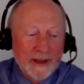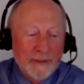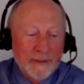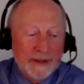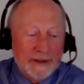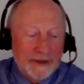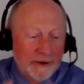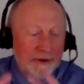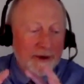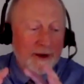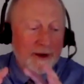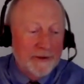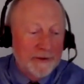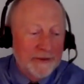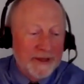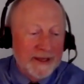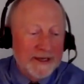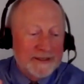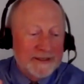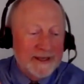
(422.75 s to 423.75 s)
But there are other
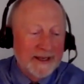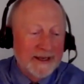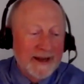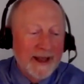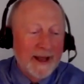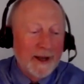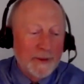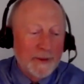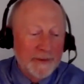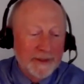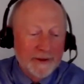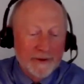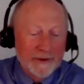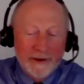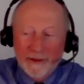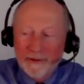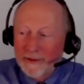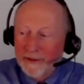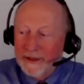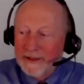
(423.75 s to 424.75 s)
things that can help. There are
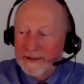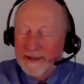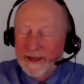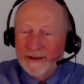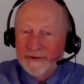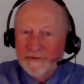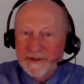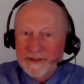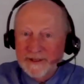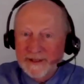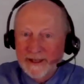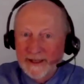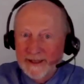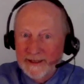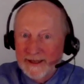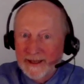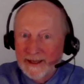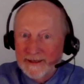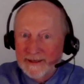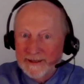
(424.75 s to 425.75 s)
other things that can
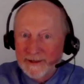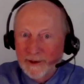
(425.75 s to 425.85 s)
facilitate.